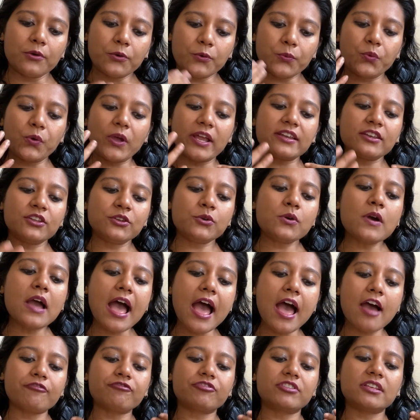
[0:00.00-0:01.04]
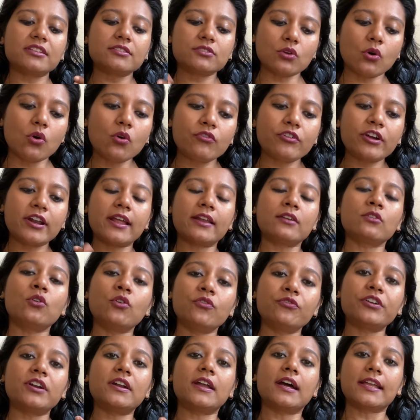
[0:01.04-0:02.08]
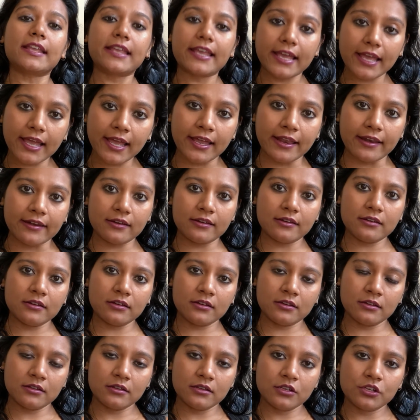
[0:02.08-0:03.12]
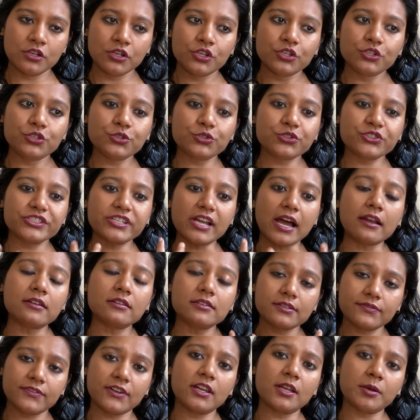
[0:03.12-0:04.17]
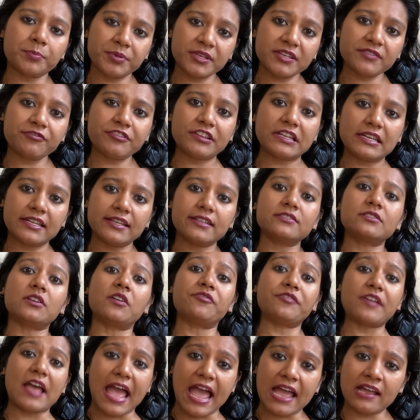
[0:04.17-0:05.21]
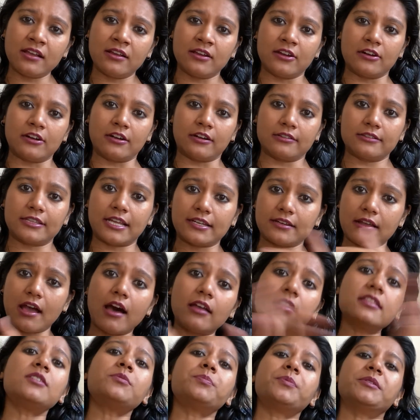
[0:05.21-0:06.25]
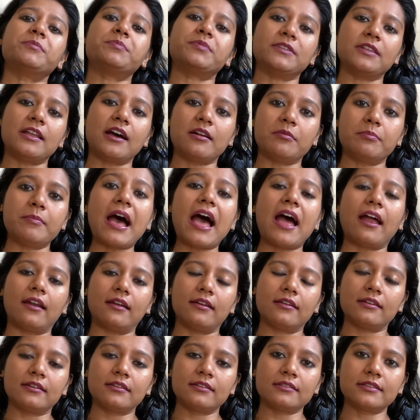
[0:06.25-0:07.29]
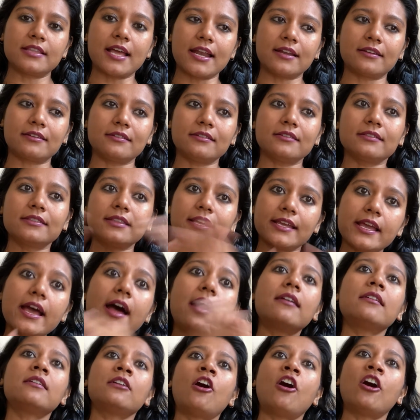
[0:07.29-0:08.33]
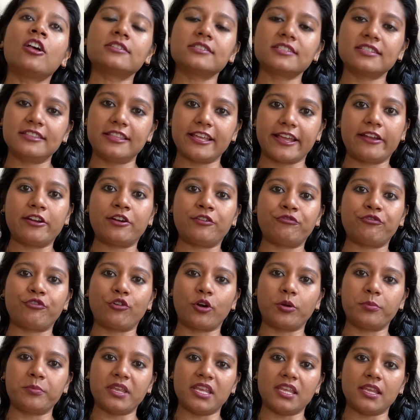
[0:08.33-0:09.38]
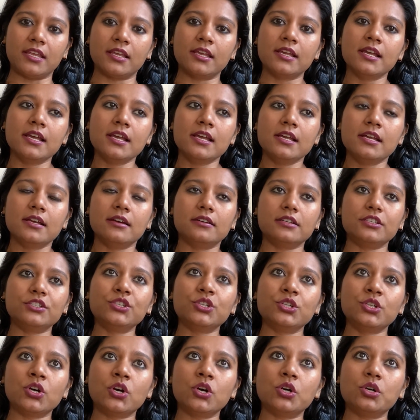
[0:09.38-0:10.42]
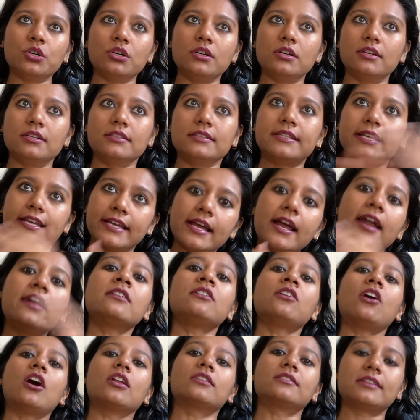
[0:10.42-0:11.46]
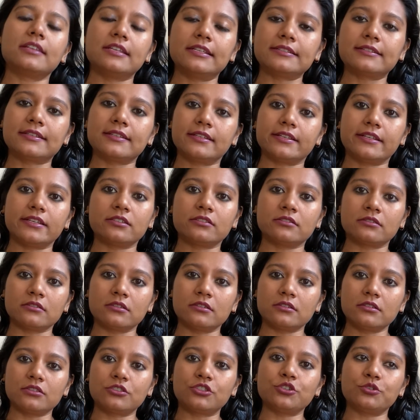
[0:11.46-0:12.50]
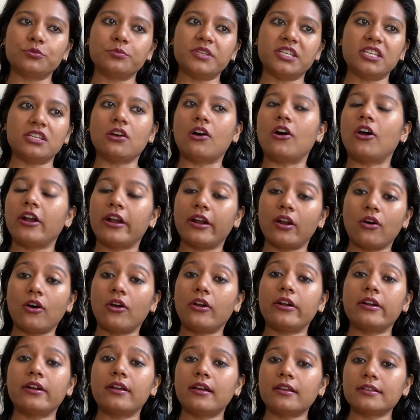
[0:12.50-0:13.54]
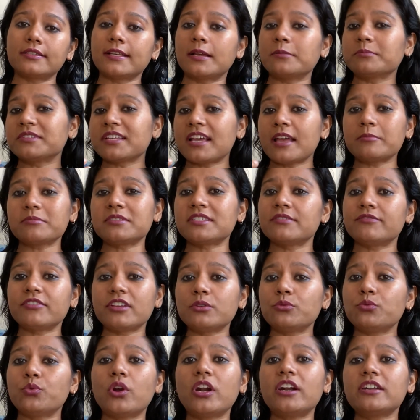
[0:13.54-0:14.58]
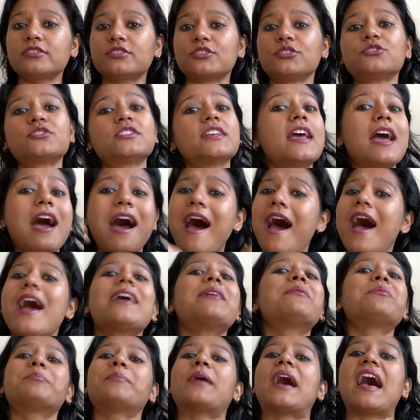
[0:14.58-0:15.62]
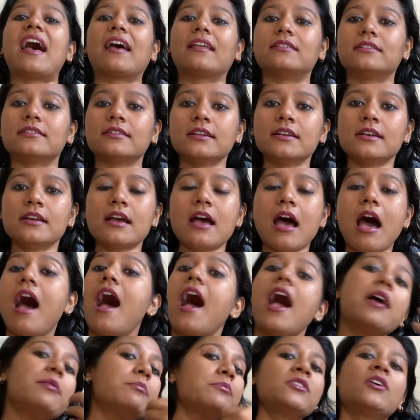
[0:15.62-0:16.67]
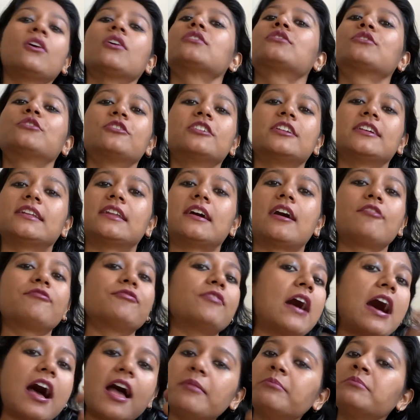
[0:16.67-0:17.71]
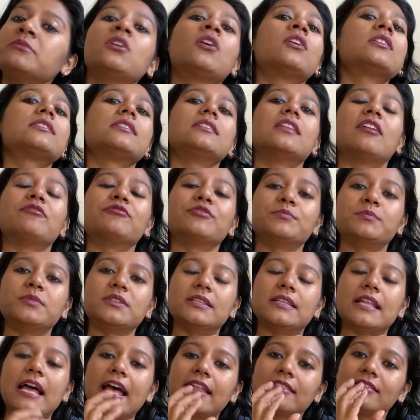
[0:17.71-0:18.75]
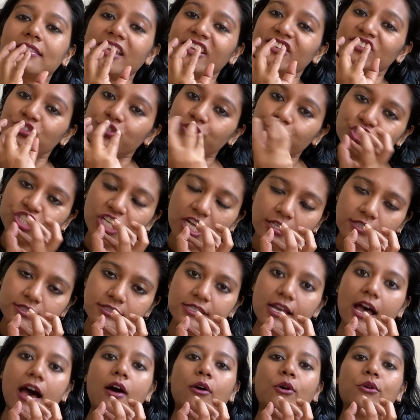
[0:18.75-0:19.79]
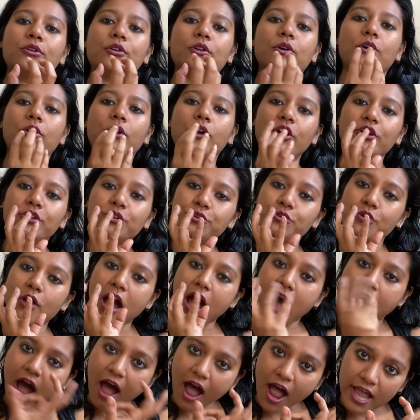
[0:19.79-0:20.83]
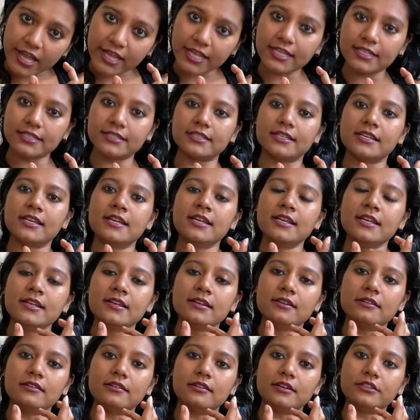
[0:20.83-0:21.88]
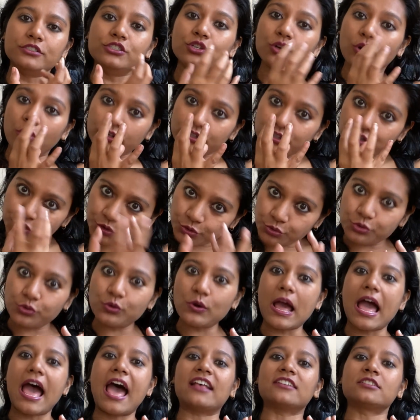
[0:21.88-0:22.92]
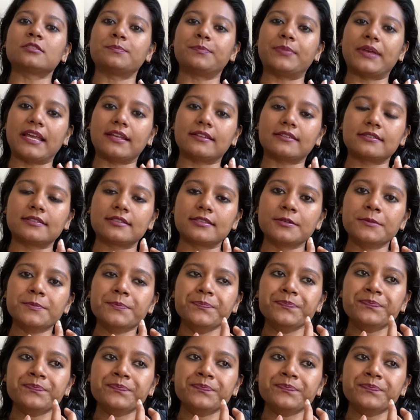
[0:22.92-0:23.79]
when you have this over and over again, you start developing feelings of anger, that other people are bad, that they are not there for me, they are not listening to me, or sometimes even worse, you say, I am bad, I'm not good enough, I'm not lovable, and then you shut down or you hide your true aspects.